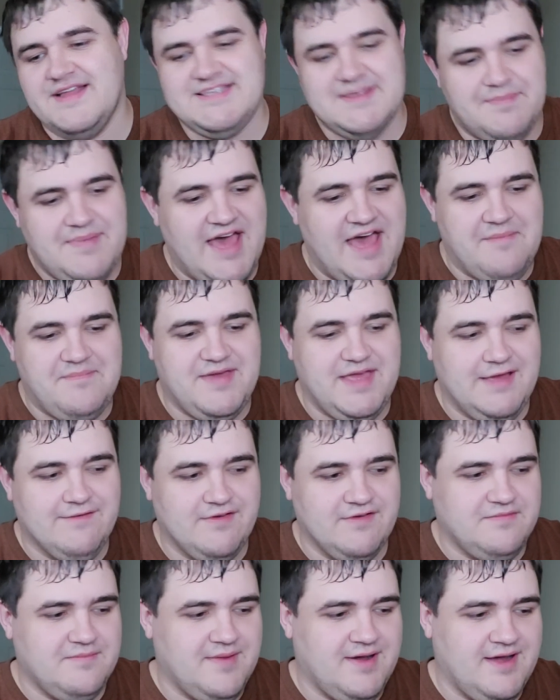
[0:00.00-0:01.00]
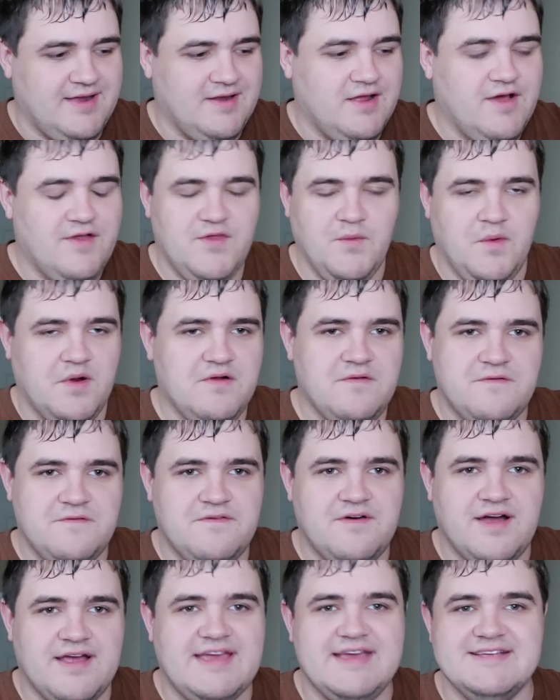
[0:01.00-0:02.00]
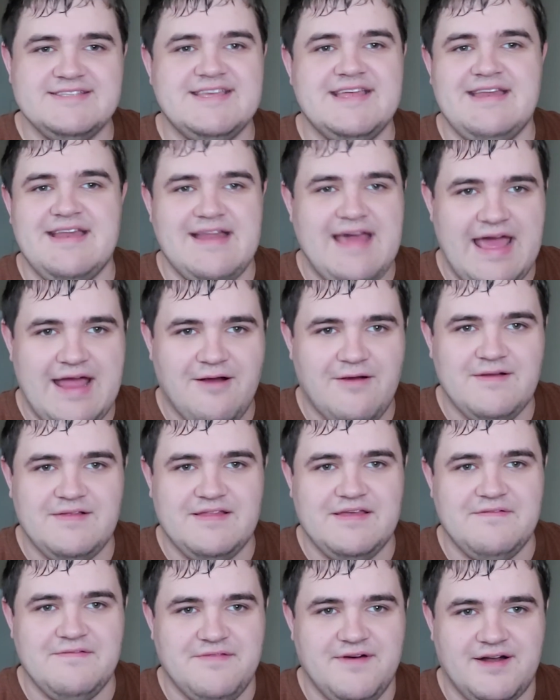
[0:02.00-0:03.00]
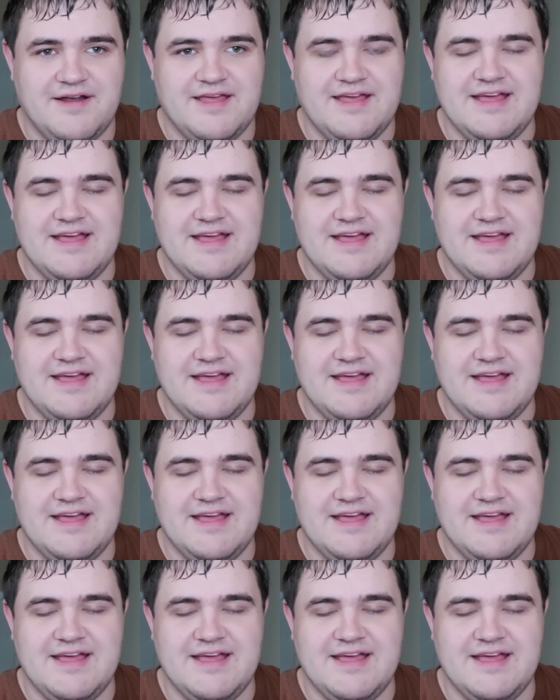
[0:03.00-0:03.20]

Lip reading: a pet peeve of mine. The word fuck isn't inherently funny.